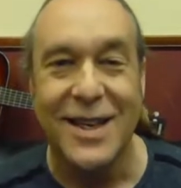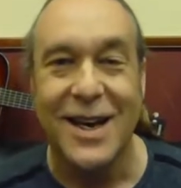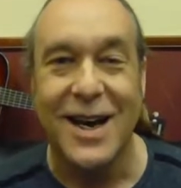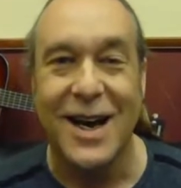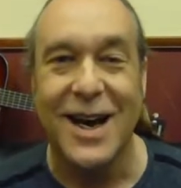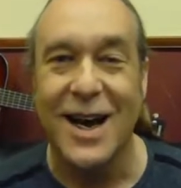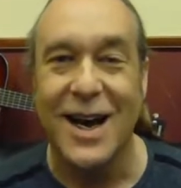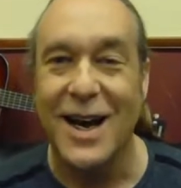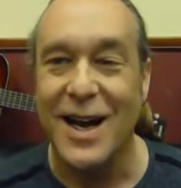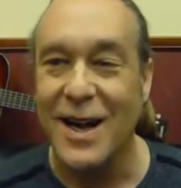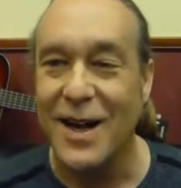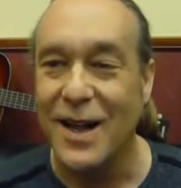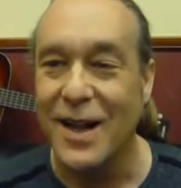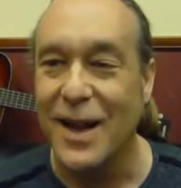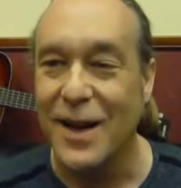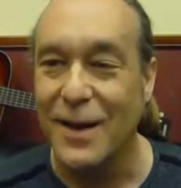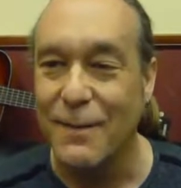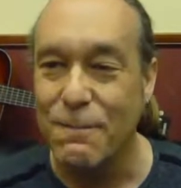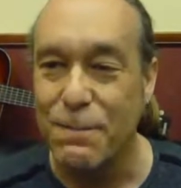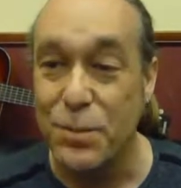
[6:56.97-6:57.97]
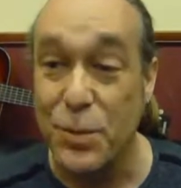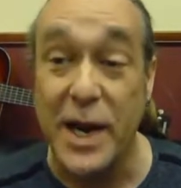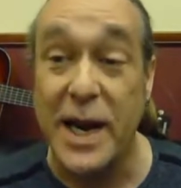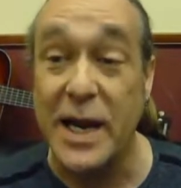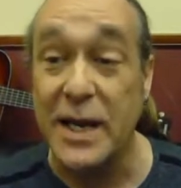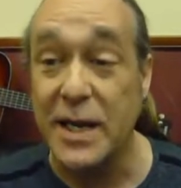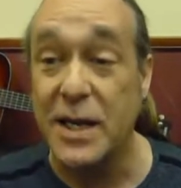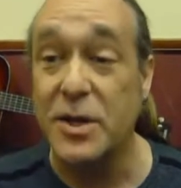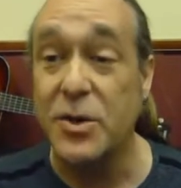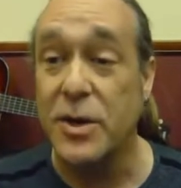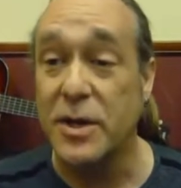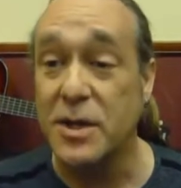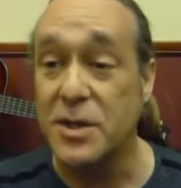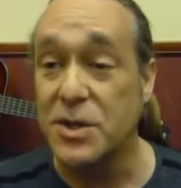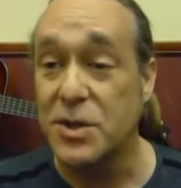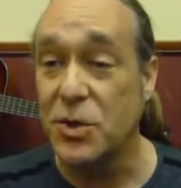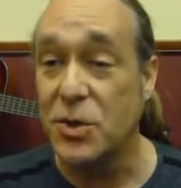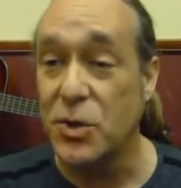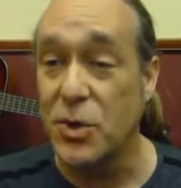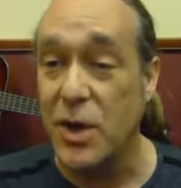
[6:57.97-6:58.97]
Uh, um, but I did go to
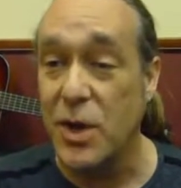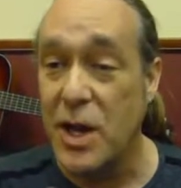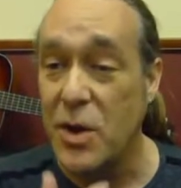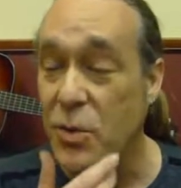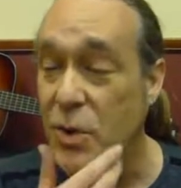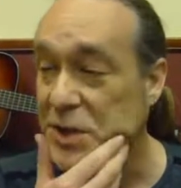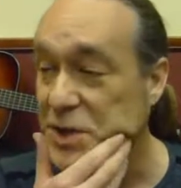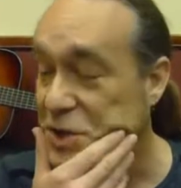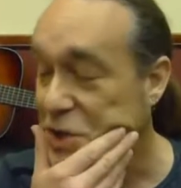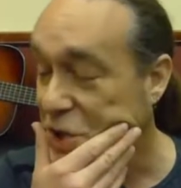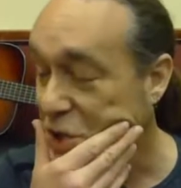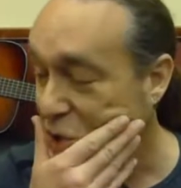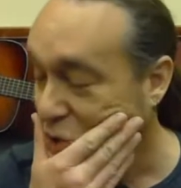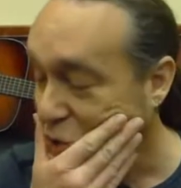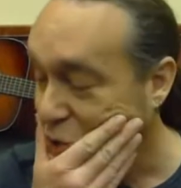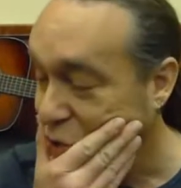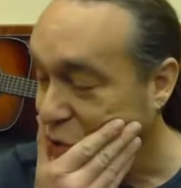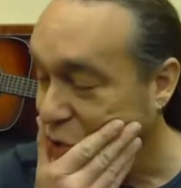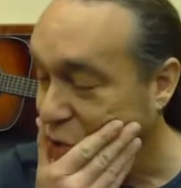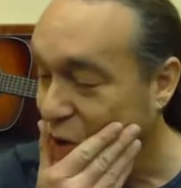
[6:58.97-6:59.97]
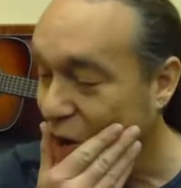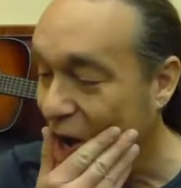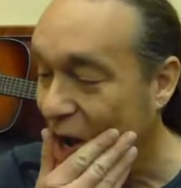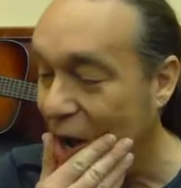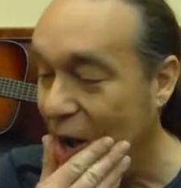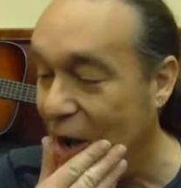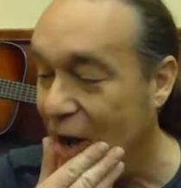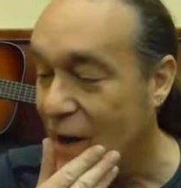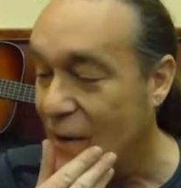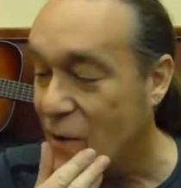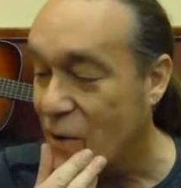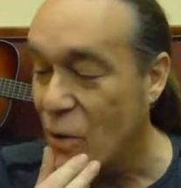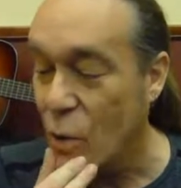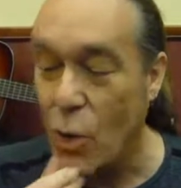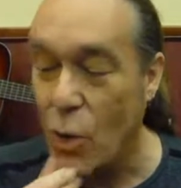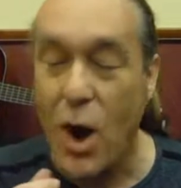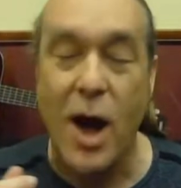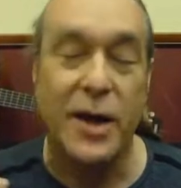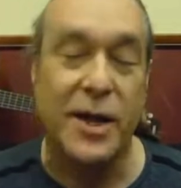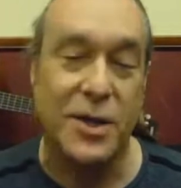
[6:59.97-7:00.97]
school. I went to uh, the
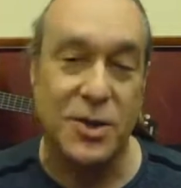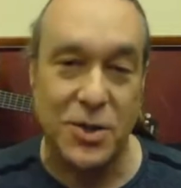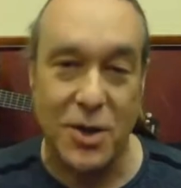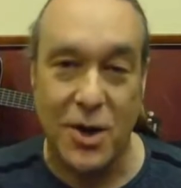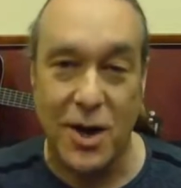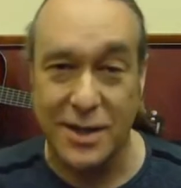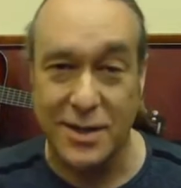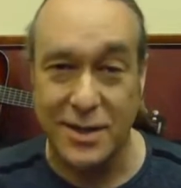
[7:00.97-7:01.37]
Waukesha